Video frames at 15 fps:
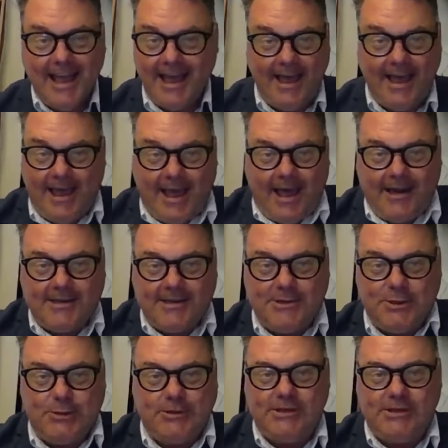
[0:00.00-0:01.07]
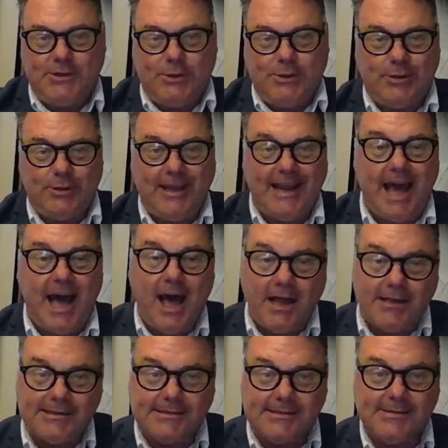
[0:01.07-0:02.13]
H- how did you did you get
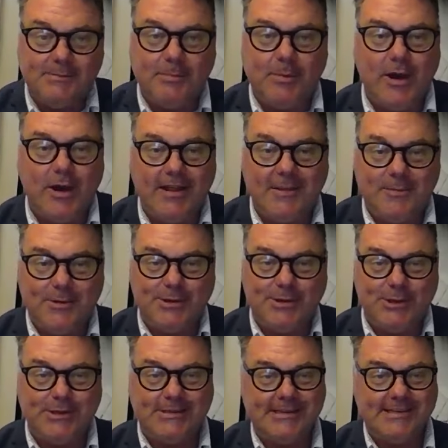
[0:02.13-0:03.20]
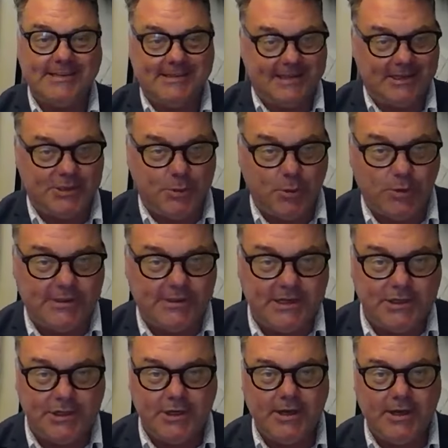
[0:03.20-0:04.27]
asked by the producers? Did you
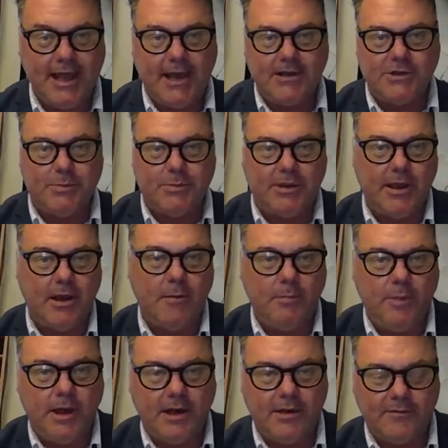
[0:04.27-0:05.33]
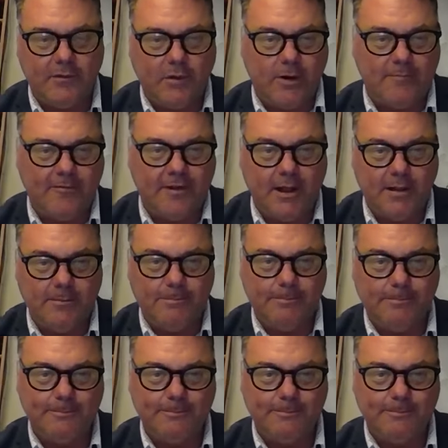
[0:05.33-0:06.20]
audition? How did you become part of Dive Club?